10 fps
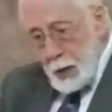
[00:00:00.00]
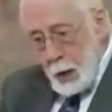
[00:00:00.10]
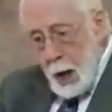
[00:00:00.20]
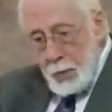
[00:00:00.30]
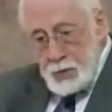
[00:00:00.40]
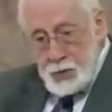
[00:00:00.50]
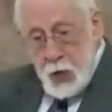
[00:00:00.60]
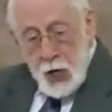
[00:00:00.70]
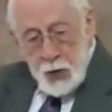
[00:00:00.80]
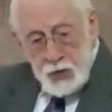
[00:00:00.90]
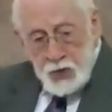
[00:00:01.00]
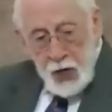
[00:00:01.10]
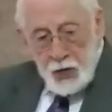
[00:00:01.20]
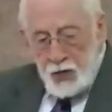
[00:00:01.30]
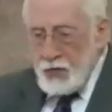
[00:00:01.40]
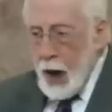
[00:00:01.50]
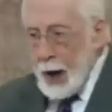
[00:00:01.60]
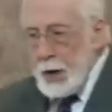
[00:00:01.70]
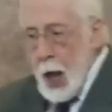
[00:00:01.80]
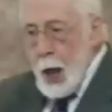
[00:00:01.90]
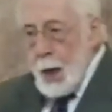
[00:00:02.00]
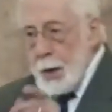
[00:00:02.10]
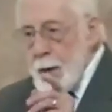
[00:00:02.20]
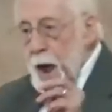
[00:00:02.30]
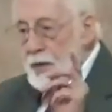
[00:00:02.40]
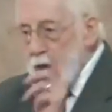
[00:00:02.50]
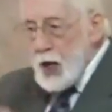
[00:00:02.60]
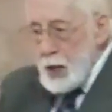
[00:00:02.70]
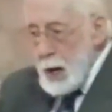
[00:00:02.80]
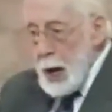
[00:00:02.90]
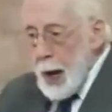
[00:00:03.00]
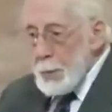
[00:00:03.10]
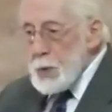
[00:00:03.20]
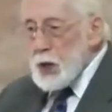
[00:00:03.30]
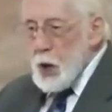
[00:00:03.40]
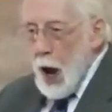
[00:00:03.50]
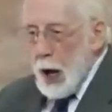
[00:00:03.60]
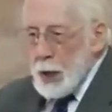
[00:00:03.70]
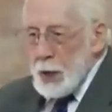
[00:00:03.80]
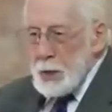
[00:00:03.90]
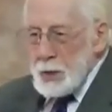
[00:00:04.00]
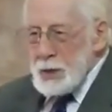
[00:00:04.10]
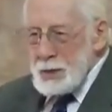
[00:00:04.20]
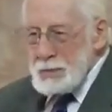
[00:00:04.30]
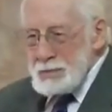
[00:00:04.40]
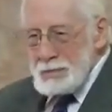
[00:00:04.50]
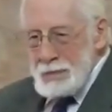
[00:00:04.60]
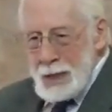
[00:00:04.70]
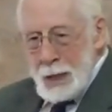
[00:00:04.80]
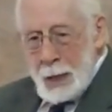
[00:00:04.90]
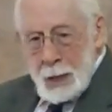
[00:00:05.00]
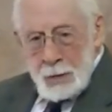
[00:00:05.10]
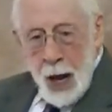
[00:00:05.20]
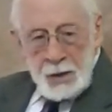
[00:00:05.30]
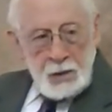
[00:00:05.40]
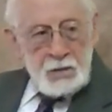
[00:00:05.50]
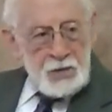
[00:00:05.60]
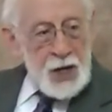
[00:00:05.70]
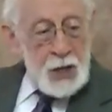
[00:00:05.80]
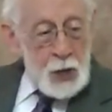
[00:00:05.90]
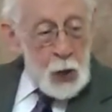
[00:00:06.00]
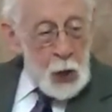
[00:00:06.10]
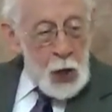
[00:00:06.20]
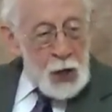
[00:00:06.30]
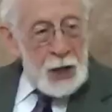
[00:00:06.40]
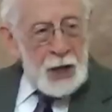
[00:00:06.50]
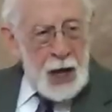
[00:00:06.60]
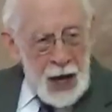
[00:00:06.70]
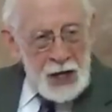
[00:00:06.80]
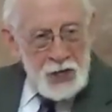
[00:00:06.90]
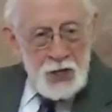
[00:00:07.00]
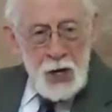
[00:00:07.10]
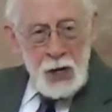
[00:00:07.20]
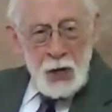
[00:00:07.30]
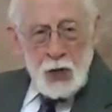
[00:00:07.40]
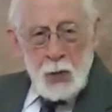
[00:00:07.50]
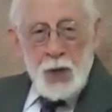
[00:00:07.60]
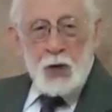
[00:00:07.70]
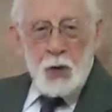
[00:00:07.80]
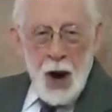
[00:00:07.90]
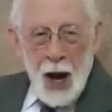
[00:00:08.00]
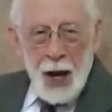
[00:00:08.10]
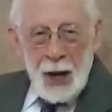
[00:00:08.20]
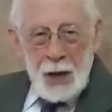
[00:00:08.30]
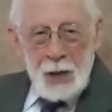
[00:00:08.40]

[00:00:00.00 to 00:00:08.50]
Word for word: gloves signified nothing on the docket not a single case to be tried.